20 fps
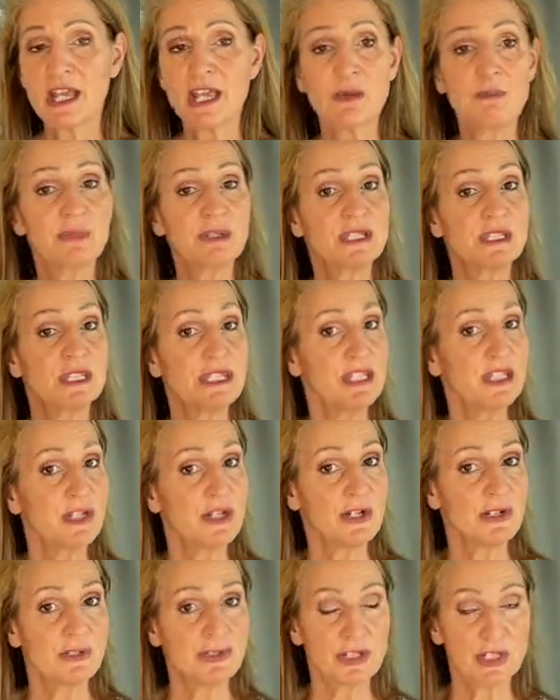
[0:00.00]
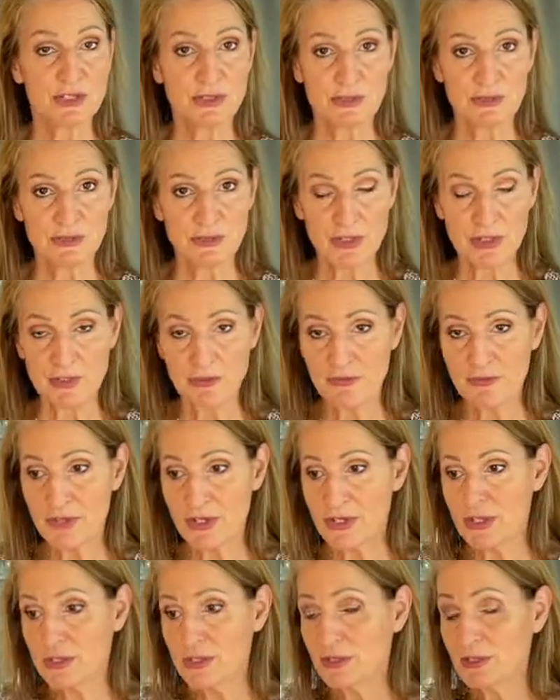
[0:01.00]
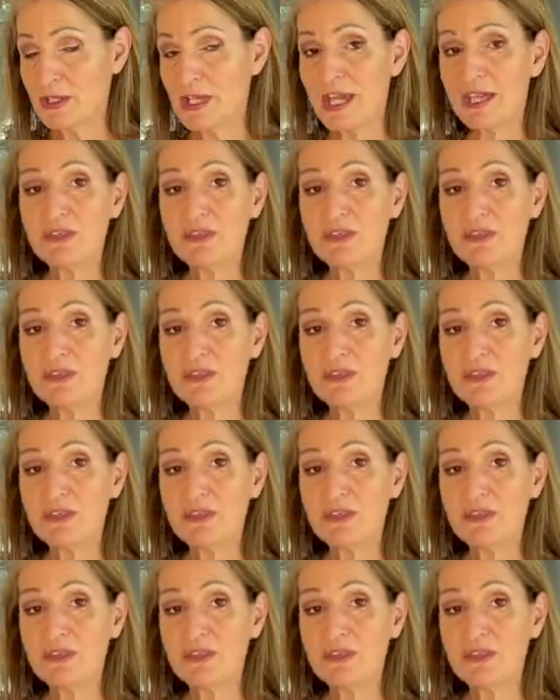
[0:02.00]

boutique owners could phone you,